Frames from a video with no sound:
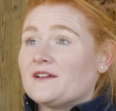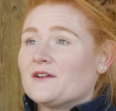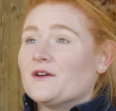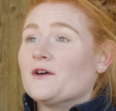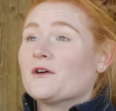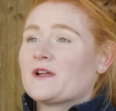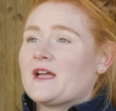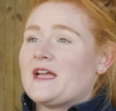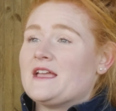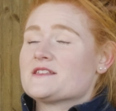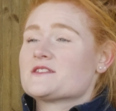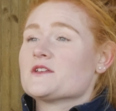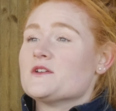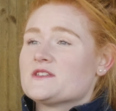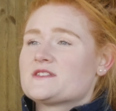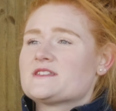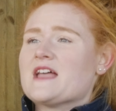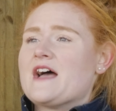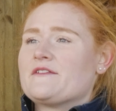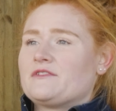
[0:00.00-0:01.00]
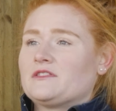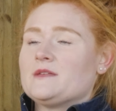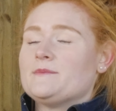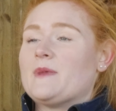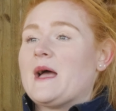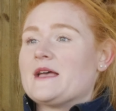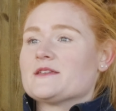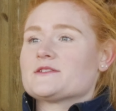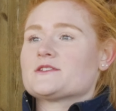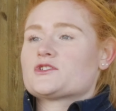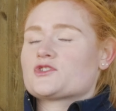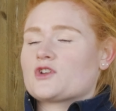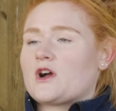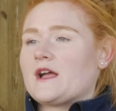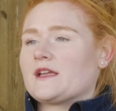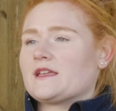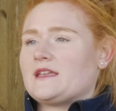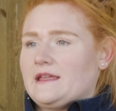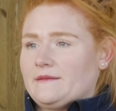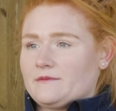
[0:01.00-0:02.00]
Okay, so it's definitely best to
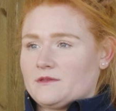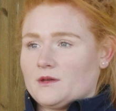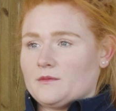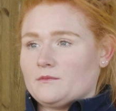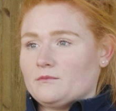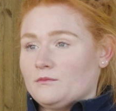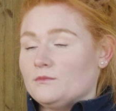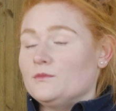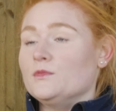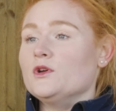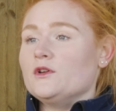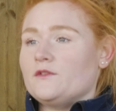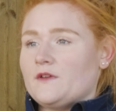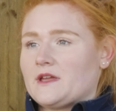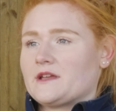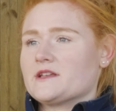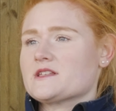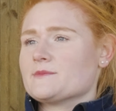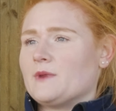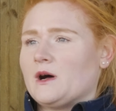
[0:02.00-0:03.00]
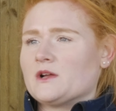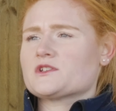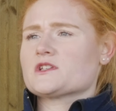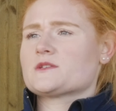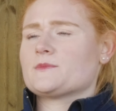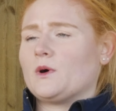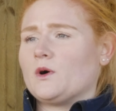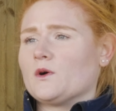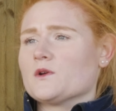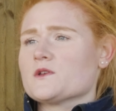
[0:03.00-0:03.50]
try and keep them moving as much as possible.